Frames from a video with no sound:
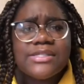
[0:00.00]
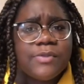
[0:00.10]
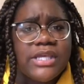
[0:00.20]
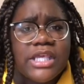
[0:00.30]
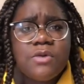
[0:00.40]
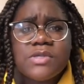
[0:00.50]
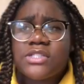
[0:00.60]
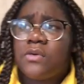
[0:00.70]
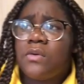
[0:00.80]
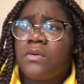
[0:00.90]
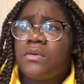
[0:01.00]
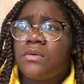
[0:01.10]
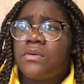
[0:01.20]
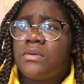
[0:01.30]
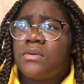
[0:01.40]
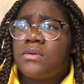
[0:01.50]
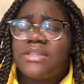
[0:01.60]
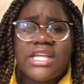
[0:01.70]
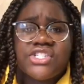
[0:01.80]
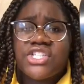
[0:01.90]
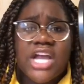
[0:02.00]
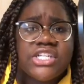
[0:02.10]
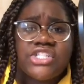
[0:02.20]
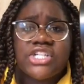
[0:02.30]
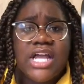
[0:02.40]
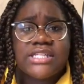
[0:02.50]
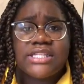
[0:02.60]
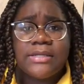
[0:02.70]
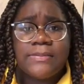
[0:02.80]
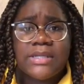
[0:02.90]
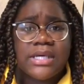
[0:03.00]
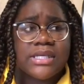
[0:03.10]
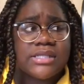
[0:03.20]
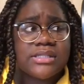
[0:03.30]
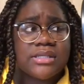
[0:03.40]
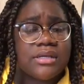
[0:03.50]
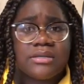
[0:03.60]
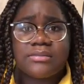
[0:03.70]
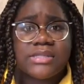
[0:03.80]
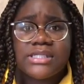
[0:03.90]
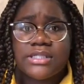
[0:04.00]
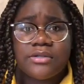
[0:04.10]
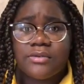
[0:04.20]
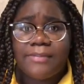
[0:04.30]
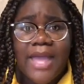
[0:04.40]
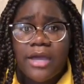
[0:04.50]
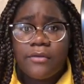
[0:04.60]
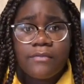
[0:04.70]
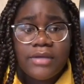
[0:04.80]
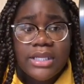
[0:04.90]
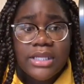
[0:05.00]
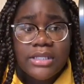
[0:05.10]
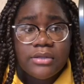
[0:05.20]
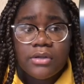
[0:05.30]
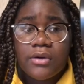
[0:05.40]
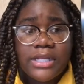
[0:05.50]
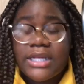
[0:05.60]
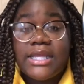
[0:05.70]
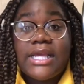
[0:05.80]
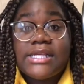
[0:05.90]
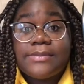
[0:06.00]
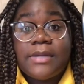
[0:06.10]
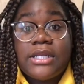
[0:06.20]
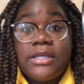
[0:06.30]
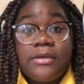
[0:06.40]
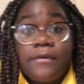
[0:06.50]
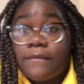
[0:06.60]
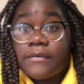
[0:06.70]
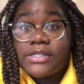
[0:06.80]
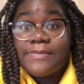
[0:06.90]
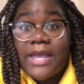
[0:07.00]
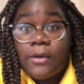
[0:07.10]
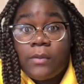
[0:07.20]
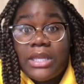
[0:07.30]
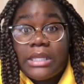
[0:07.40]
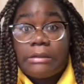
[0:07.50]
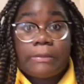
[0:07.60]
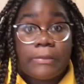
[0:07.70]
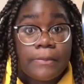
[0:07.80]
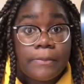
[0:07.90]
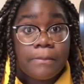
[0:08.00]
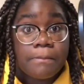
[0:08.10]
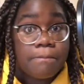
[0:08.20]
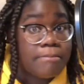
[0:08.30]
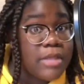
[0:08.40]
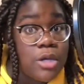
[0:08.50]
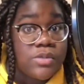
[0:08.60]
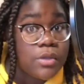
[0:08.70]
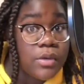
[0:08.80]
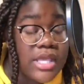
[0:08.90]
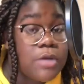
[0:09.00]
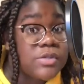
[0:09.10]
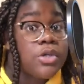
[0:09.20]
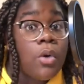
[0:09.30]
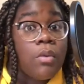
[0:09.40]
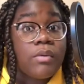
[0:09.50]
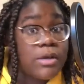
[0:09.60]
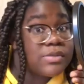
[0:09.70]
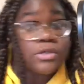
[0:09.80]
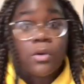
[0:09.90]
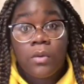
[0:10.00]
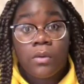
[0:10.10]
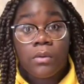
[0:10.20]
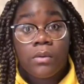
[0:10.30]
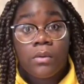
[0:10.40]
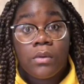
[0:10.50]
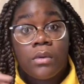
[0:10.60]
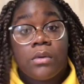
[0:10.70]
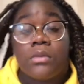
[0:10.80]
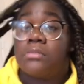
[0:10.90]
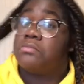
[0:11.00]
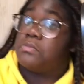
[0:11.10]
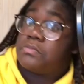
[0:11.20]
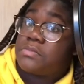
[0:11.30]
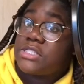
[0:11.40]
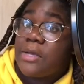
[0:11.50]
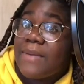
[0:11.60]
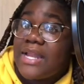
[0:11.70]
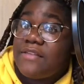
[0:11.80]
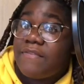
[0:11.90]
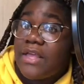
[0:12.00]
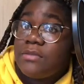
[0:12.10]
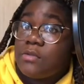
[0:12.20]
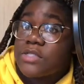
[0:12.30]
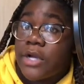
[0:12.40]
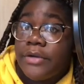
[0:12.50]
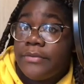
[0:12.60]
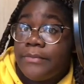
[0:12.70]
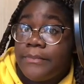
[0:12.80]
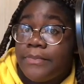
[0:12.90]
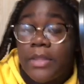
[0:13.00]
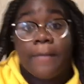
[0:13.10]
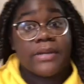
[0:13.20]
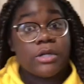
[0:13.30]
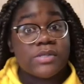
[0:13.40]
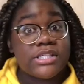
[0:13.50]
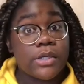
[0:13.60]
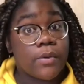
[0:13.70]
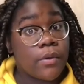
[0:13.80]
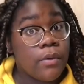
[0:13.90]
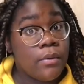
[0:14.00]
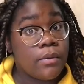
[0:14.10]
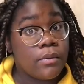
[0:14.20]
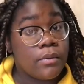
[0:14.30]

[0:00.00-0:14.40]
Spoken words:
week it was cool that Johnny shot Tim because his little bag of weed, he didn't get his money for his bag of weed. It was cool. It was cool. Somebody's family was hurting, but it was still cool.